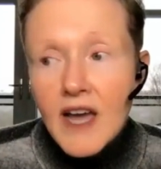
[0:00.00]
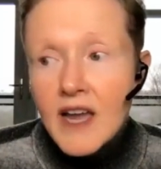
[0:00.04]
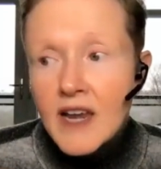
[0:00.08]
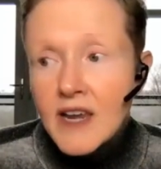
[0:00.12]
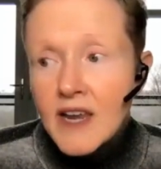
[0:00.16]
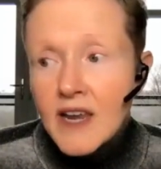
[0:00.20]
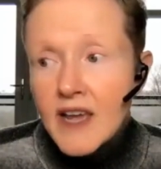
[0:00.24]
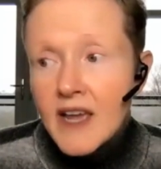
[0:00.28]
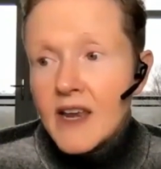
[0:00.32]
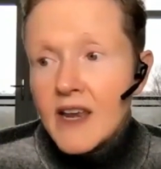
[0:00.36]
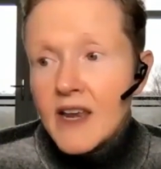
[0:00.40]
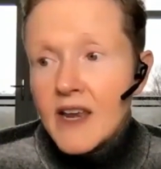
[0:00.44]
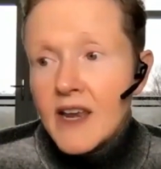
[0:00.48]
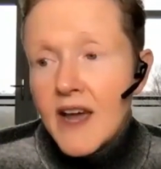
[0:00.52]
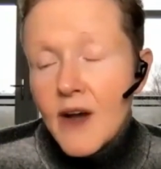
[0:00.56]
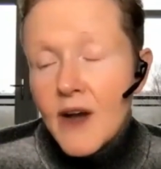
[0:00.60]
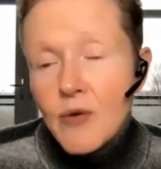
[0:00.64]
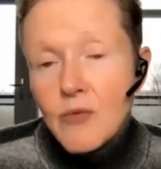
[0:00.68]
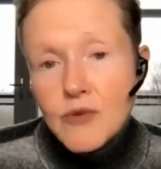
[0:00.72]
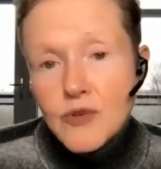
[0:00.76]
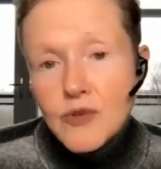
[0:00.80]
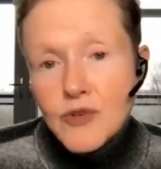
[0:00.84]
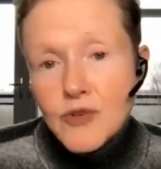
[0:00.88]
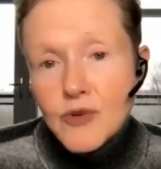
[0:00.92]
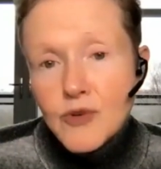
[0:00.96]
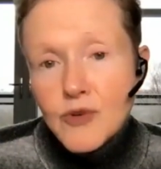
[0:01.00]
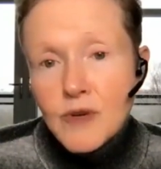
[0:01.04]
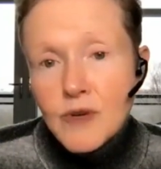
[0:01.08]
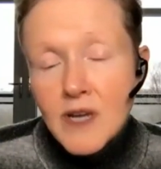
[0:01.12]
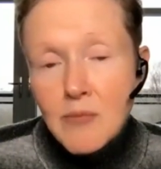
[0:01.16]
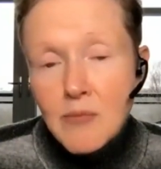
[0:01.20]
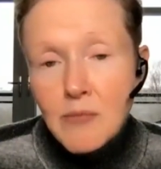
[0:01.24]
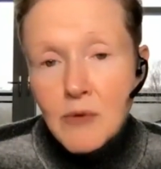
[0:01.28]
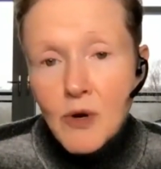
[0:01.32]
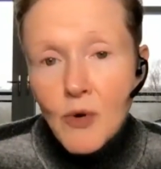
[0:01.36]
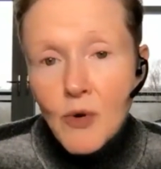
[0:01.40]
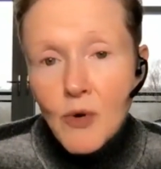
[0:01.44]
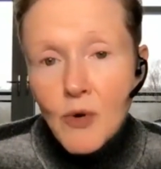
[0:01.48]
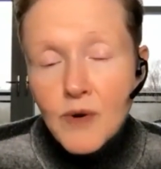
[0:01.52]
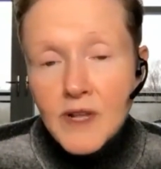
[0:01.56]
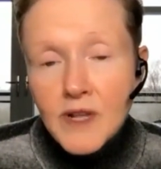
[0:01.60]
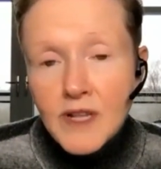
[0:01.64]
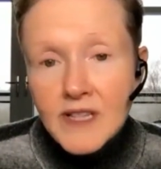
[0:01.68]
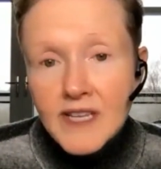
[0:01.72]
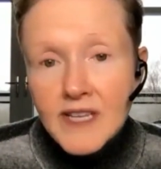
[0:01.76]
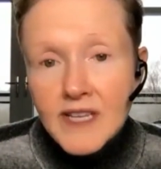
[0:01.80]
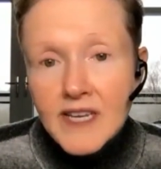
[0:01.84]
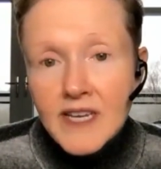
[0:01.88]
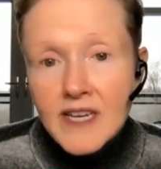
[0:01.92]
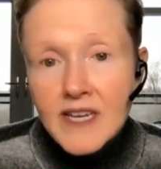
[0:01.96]
and and how we're showing up
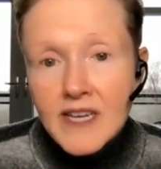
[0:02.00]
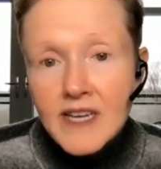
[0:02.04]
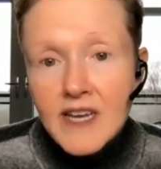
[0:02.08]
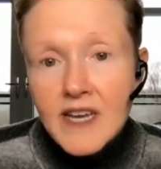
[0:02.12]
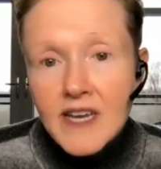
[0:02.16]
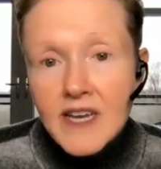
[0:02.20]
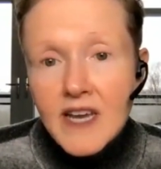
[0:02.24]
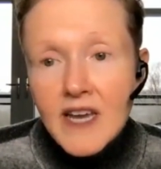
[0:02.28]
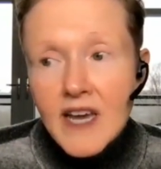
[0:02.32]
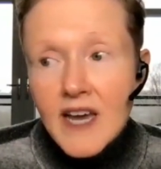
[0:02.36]
accordingly.